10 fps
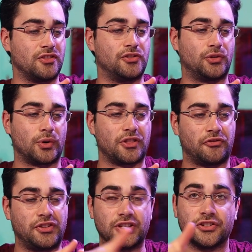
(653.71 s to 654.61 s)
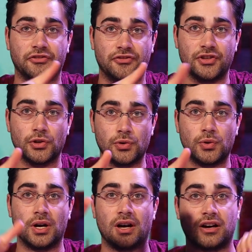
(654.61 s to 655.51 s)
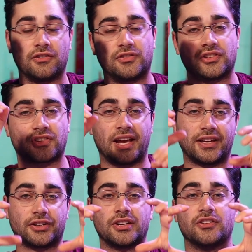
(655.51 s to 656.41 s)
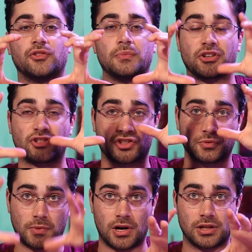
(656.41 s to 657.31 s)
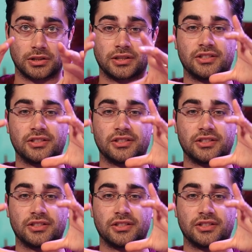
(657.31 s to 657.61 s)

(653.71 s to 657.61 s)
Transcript: sort of the field of view of the scanner is much smaller.